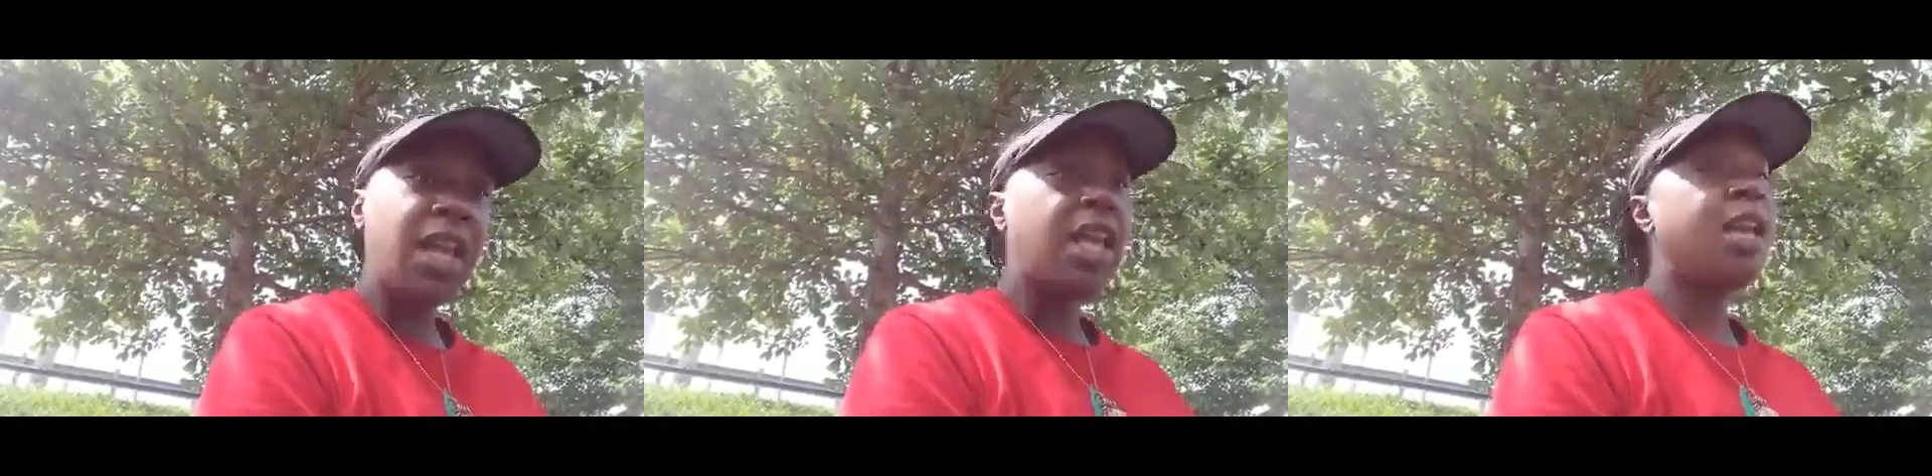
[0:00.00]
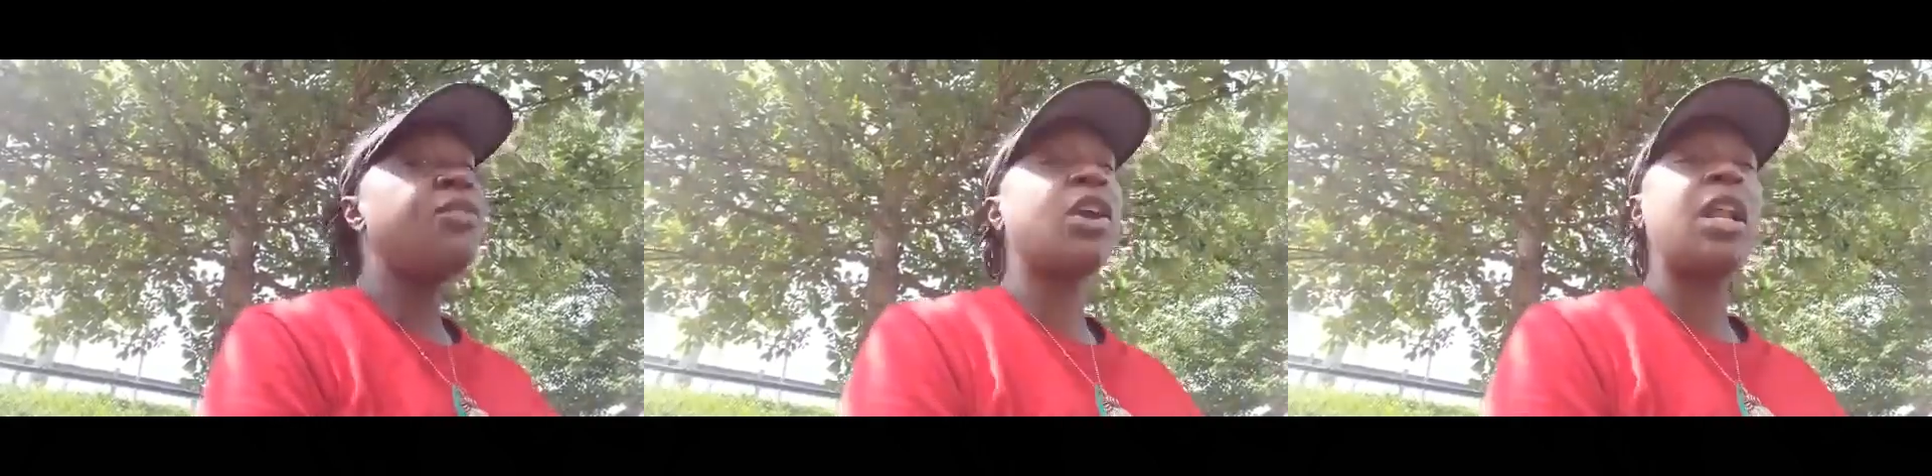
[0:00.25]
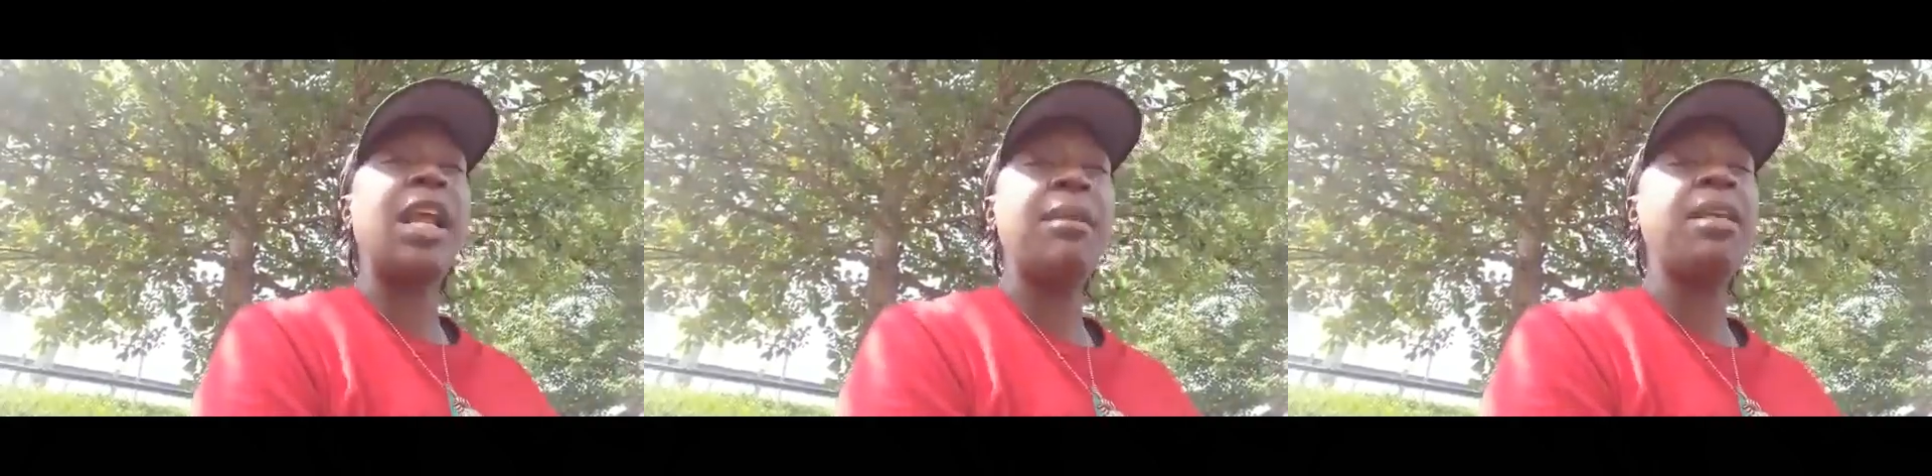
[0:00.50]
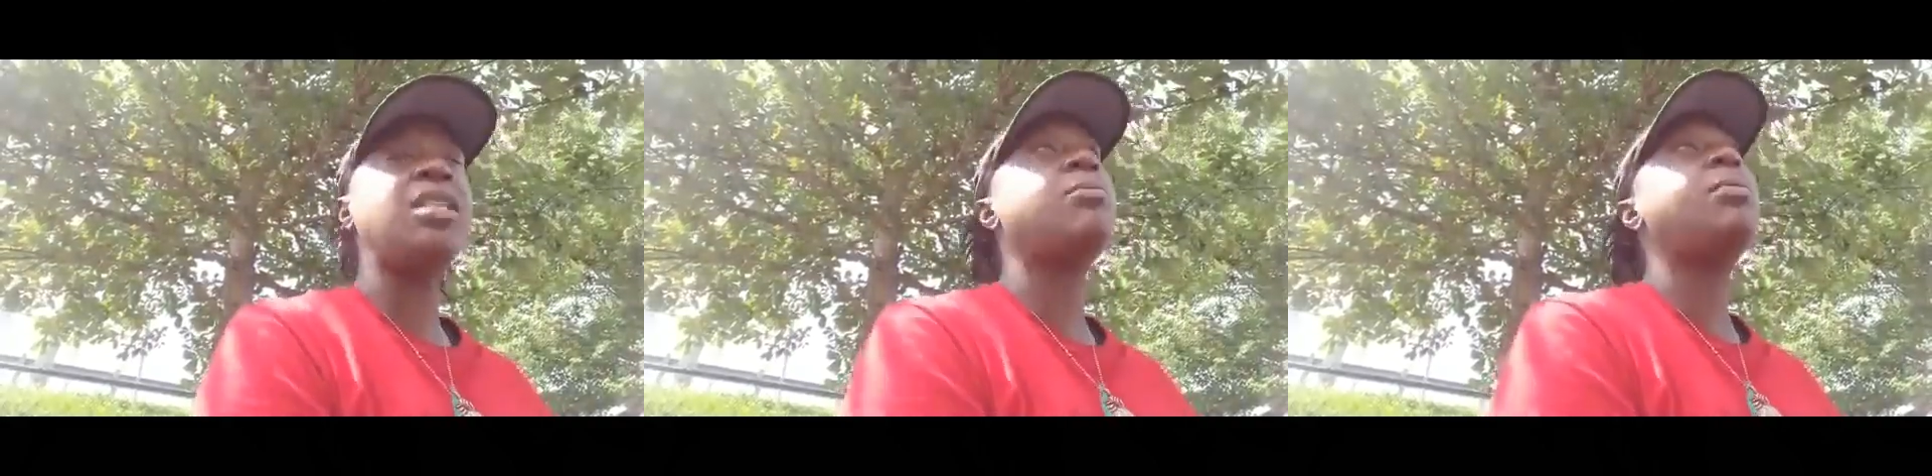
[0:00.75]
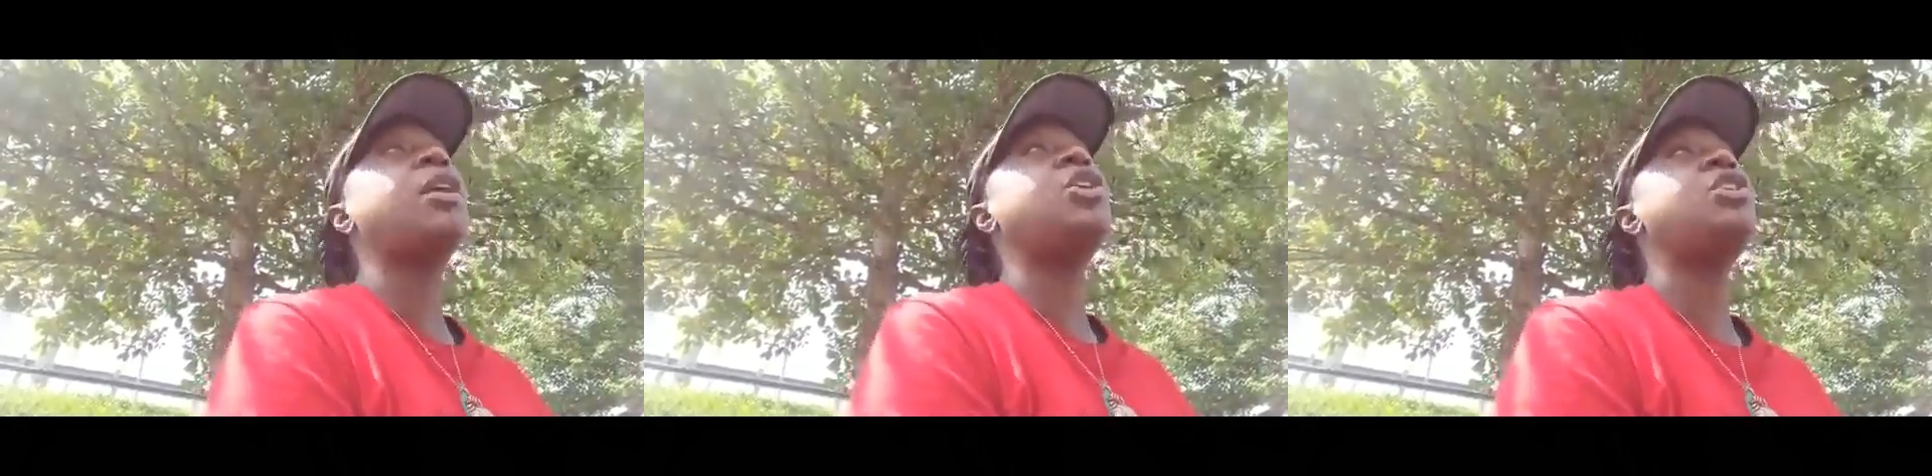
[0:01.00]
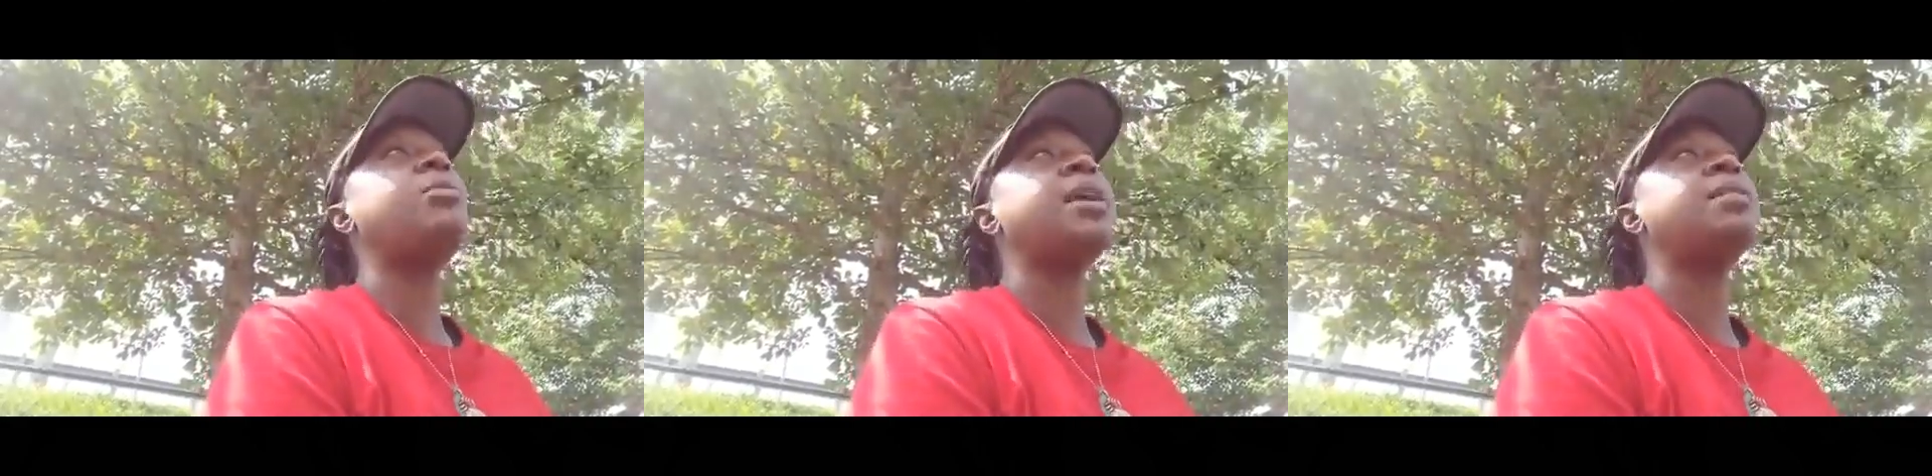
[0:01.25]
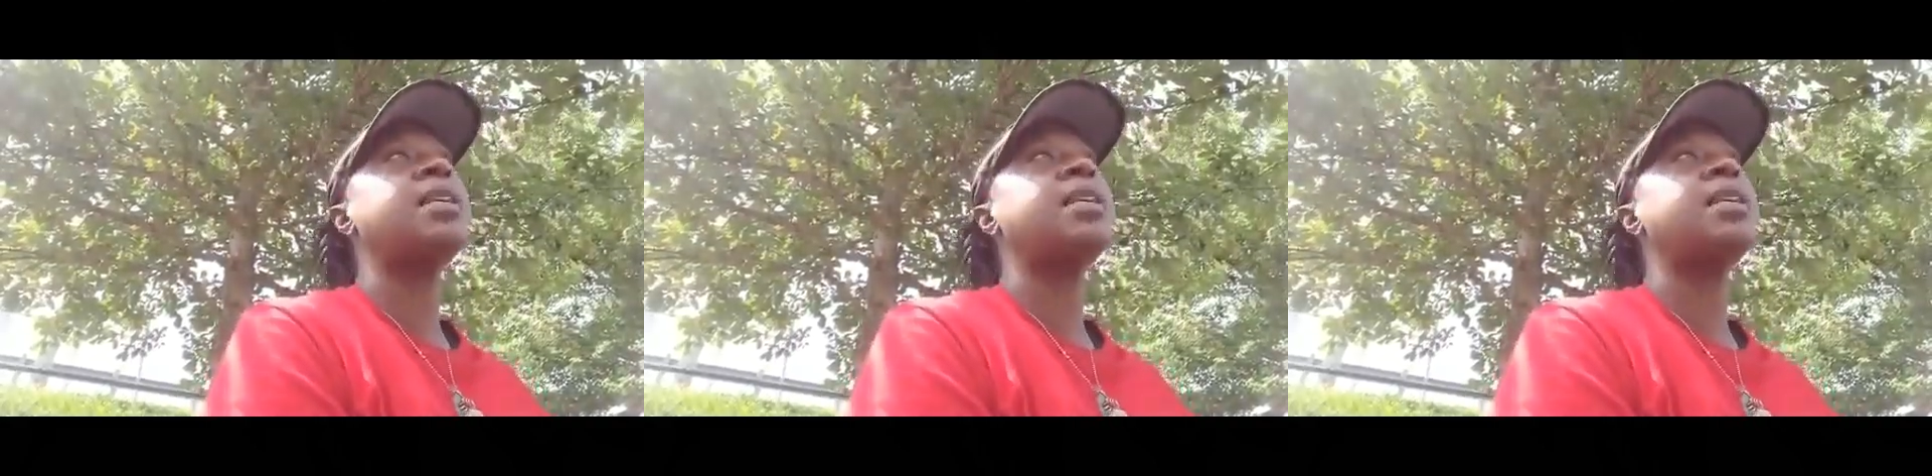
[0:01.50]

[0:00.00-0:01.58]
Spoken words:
if you're claiming to be a U.S.